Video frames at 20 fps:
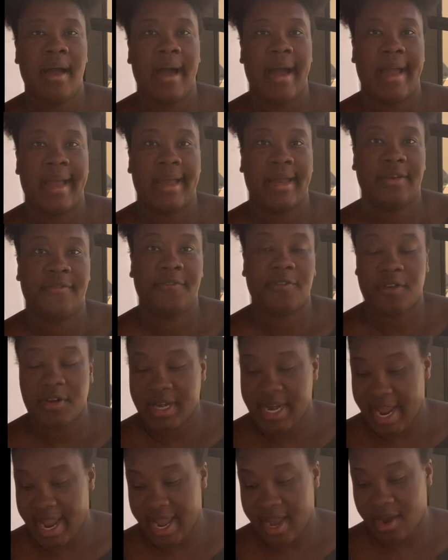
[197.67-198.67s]
And for
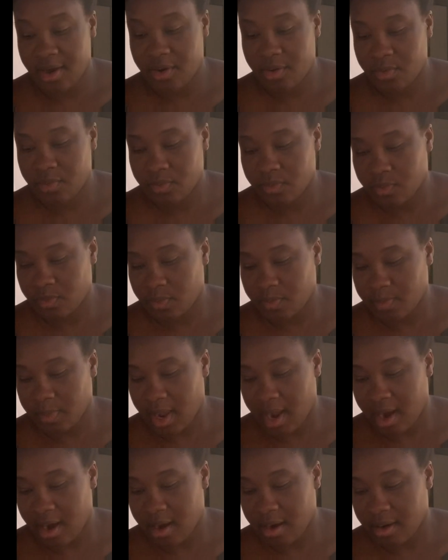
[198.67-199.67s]
now,
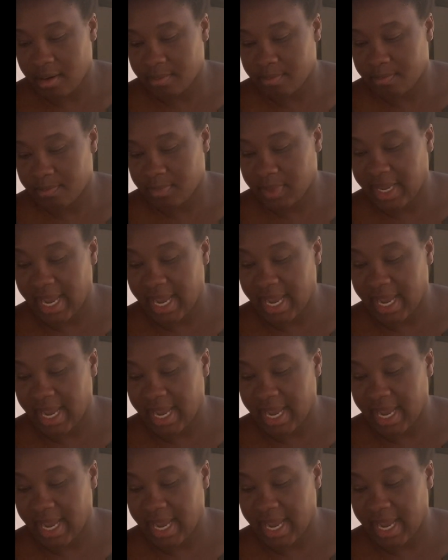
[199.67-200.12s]
our